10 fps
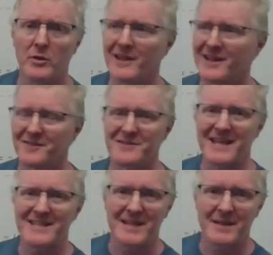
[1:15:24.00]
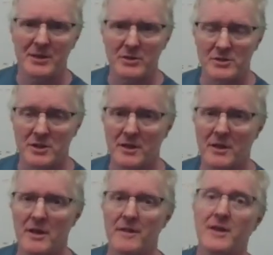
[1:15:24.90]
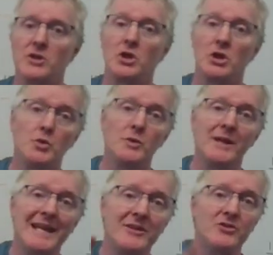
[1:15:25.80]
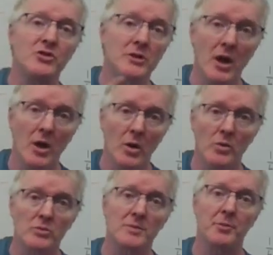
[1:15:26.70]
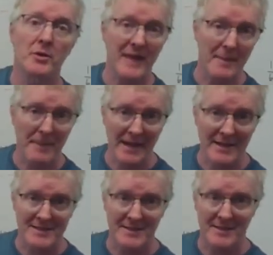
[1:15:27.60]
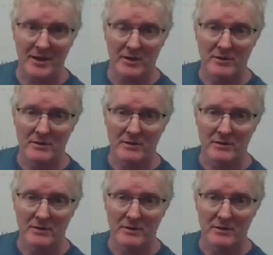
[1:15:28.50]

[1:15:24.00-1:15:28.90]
length of 10 centimeters, then you need to know to put that minus in there.